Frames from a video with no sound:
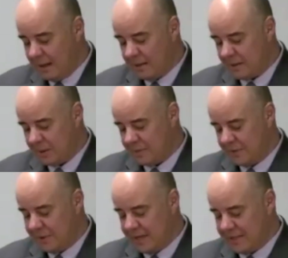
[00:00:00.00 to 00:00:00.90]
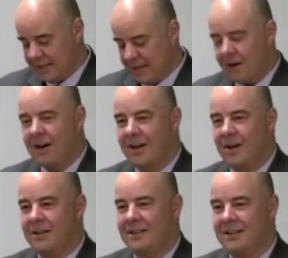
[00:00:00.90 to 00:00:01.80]
so a few days later, I
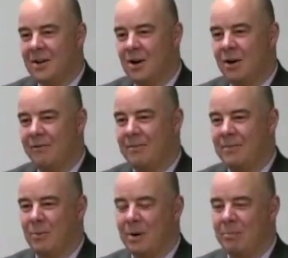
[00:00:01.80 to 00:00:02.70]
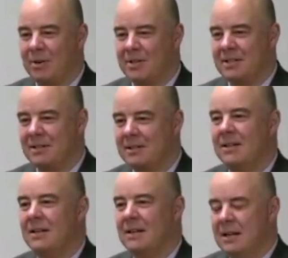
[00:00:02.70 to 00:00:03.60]
got the call from the one person.
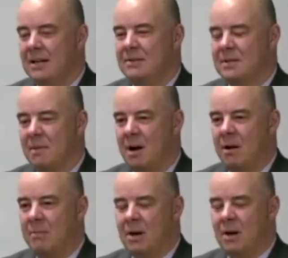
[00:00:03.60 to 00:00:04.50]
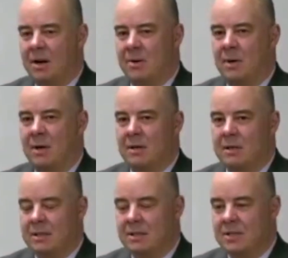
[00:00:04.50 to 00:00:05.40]
It was a mom in Ottawa,
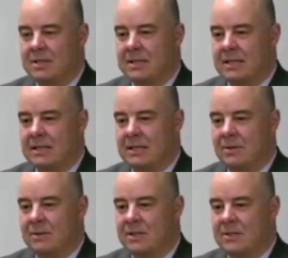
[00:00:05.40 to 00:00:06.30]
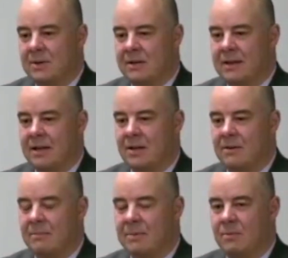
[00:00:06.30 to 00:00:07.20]
and she said, you know, I just want to thank
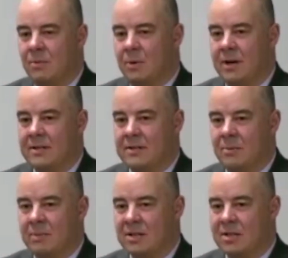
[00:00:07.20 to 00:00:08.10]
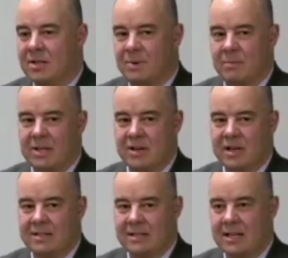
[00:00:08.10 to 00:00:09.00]
you. I've been worrying so much about my
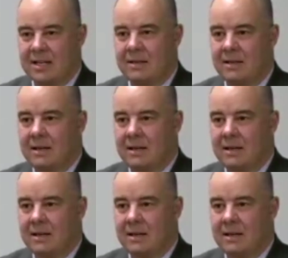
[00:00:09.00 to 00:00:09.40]
trans kid.